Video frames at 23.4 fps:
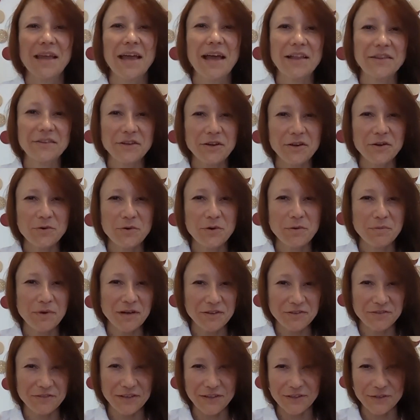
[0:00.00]
Hello,
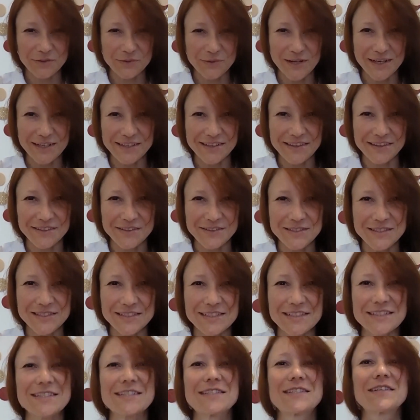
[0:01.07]
my fellow wine
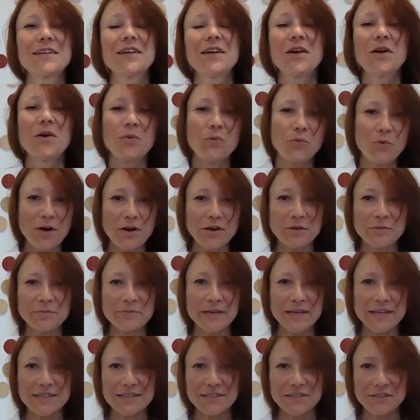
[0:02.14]
enthusiasts. Welcome
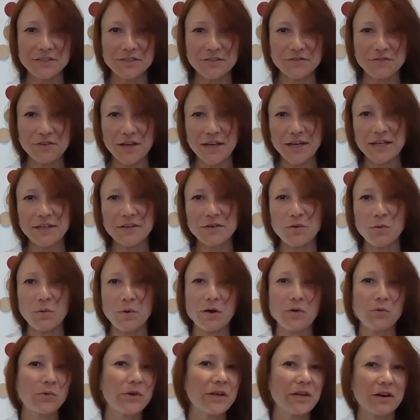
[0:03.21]
back to NerdVine,
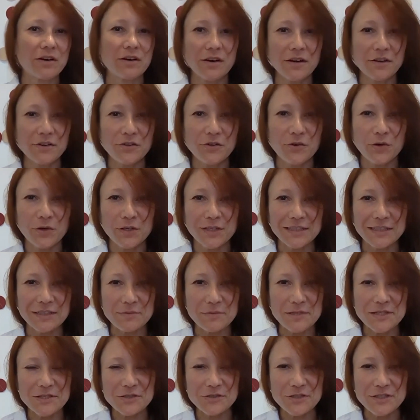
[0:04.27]
where we are uncorking the
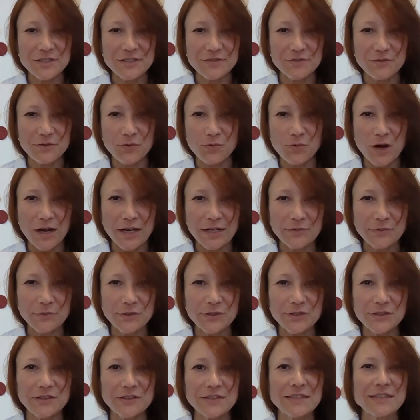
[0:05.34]
mysteries of the wine
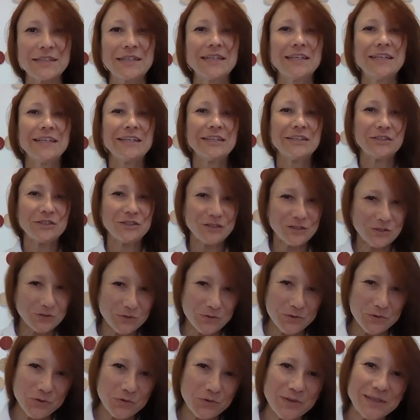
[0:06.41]
world,
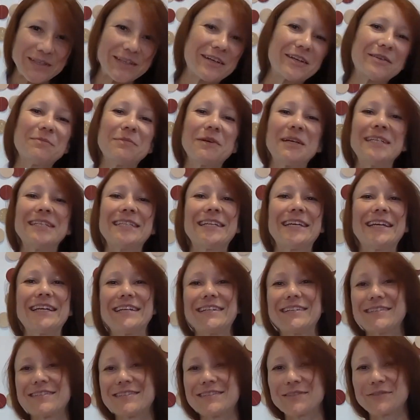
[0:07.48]
usually on
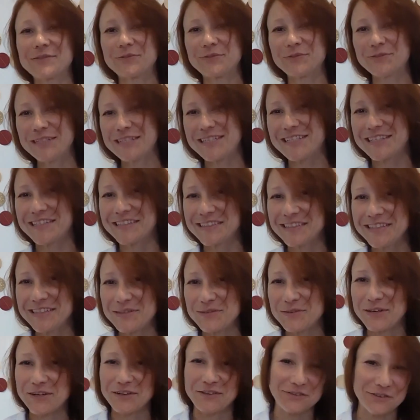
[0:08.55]
Mondays, recently
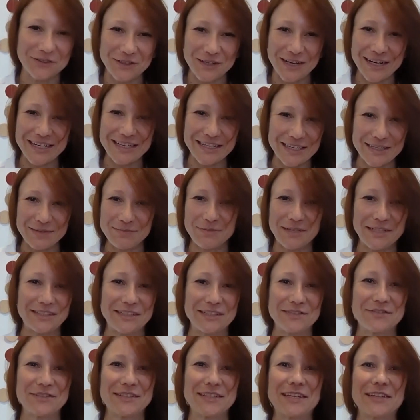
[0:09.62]
whenever I get my
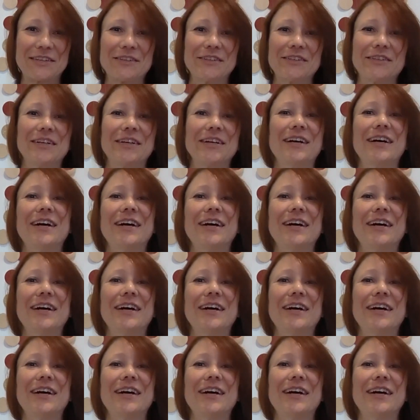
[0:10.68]
life together.